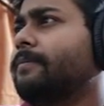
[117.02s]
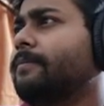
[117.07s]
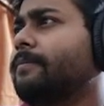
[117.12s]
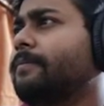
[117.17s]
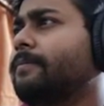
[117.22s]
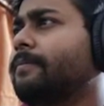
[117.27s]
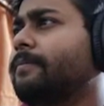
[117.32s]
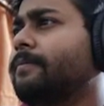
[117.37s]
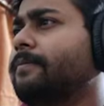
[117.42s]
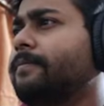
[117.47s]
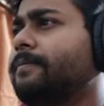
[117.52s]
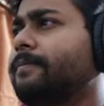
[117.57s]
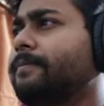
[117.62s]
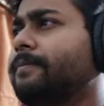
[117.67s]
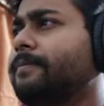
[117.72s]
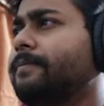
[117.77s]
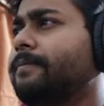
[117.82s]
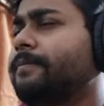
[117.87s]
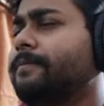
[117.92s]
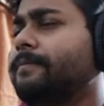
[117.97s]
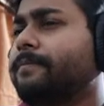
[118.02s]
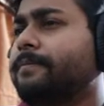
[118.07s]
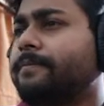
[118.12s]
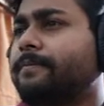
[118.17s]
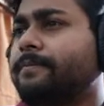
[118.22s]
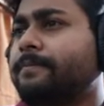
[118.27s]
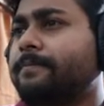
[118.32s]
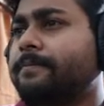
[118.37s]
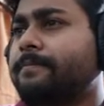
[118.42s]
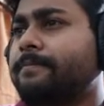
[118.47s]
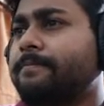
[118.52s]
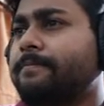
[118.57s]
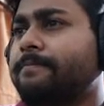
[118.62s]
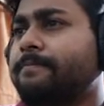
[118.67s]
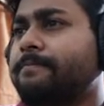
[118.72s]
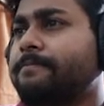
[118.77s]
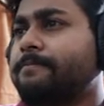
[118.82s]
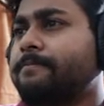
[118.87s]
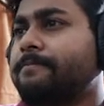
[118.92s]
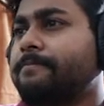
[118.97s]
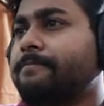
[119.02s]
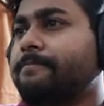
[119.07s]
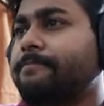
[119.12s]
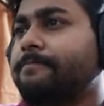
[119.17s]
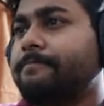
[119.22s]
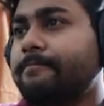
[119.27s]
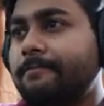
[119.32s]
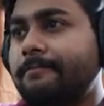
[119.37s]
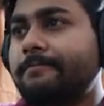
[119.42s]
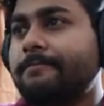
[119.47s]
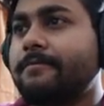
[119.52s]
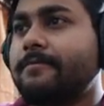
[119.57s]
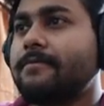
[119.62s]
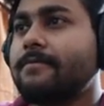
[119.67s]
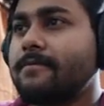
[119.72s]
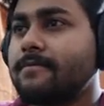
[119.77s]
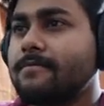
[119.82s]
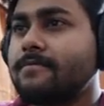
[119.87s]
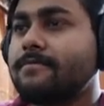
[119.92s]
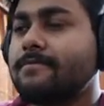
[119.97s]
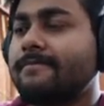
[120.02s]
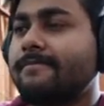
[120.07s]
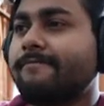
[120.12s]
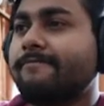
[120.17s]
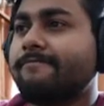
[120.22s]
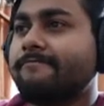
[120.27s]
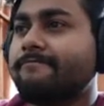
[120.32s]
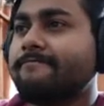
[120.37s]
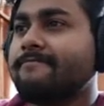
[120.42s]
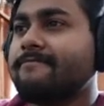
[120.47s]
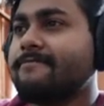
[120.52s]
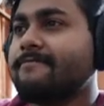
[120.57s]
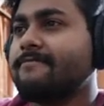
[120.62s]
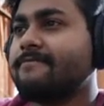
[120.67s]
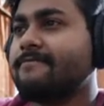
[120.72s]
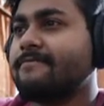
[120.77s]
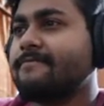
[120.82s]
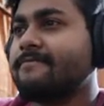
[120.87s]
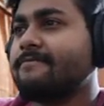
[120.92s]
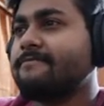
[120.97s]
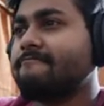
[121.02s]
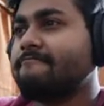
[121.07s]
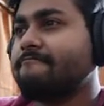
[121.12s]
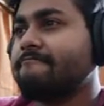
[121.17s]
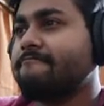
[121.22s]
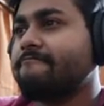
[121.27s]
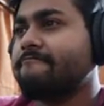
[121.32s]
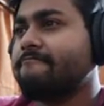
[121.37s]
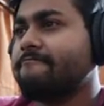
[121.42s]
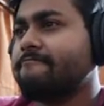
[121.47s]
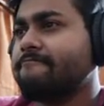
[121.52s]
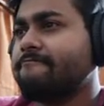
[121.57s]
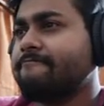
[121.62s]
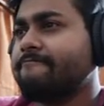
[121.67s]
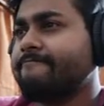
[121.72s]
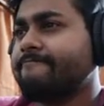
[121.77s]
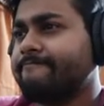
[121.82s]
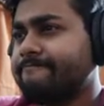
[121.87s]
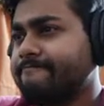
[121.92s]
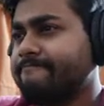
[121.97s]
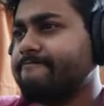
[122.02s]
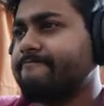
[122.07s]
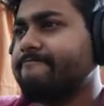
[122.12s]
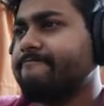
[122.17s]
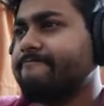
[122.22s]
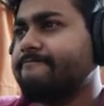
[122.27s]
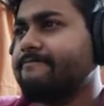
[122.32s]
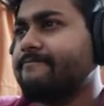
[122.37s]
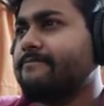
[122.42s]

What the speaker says: Nothing is said.